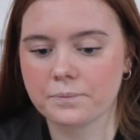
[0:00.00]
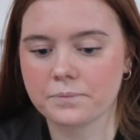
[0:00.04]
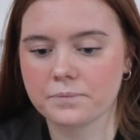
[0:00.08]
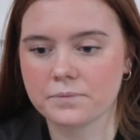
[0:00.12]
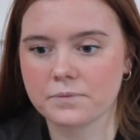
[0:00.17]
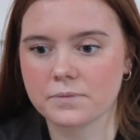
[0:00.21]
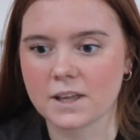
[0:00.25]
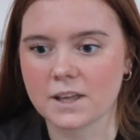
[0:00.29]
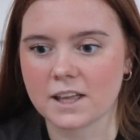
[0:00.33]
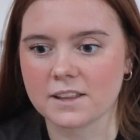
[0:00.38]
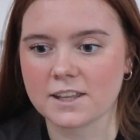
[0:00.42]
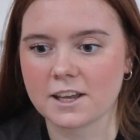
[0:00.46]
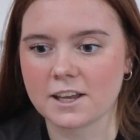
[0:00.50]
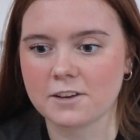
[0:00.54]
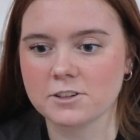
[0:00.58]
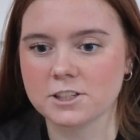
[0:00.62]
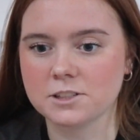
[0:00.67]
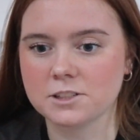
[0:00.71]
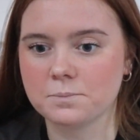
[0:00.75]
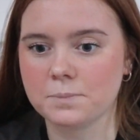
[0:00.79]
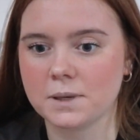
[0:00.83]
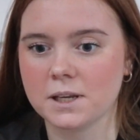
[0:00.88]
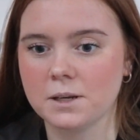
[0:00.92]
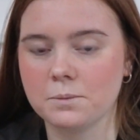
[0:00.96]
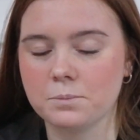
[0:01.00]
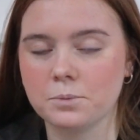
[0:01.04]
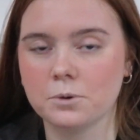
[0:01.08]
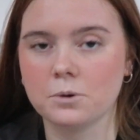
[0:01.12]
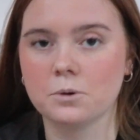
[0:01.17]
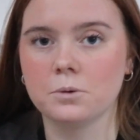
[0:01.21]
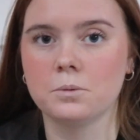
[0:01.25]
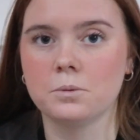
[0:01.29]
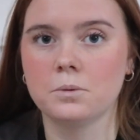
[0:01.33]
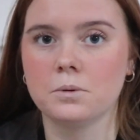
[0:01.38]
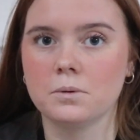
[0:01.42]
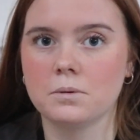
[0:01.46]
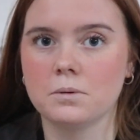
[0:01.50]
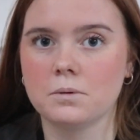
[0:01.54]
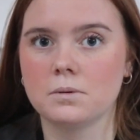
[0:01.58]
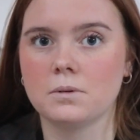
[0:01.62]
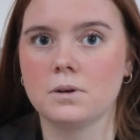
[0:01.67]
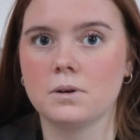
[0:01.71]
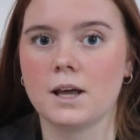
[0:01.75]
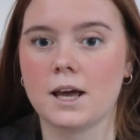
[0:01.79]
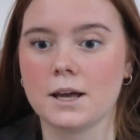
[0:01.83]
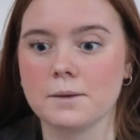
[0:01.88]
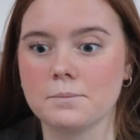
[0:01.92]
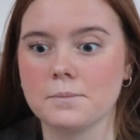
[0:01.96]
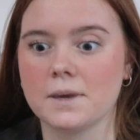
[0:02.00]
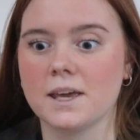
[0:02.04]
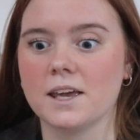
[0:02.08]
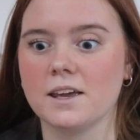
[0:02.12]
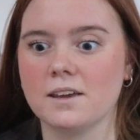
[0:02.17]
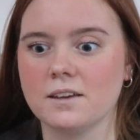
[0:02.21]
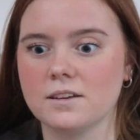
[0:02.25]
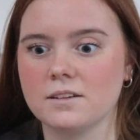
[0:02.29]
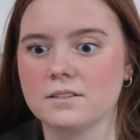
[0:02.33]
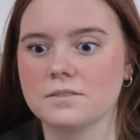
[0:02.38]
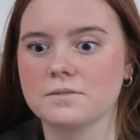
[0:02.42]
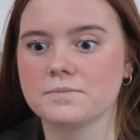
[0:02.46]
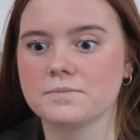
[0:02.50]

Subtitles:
that there is people like me